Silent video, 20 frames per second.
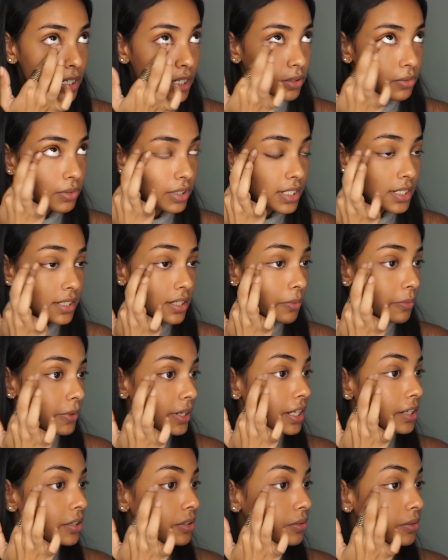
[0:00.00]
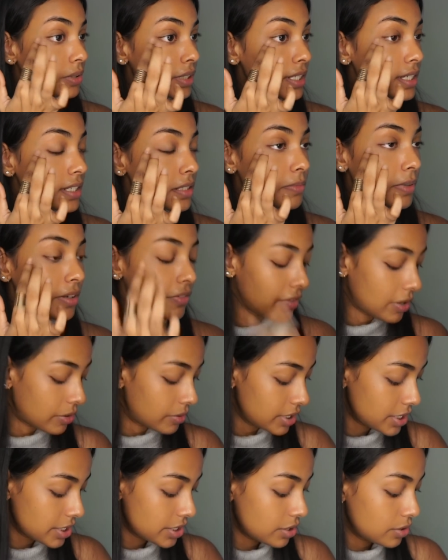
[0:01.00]
I noticed that when I do this, my
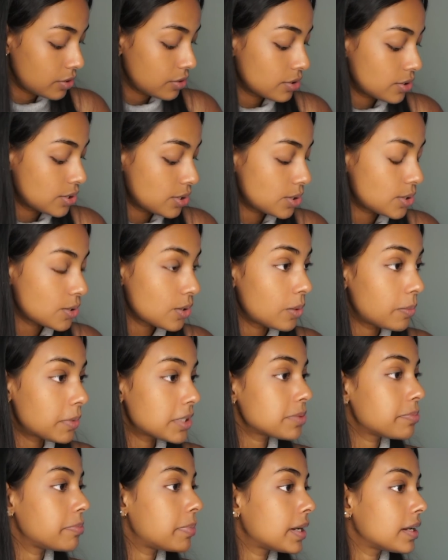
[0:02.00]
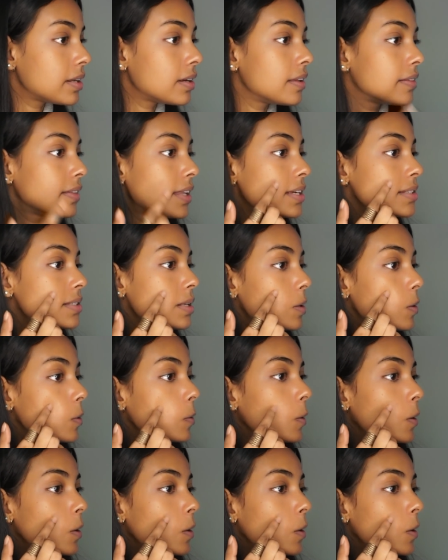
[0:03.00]
foundation looks so much better and there's a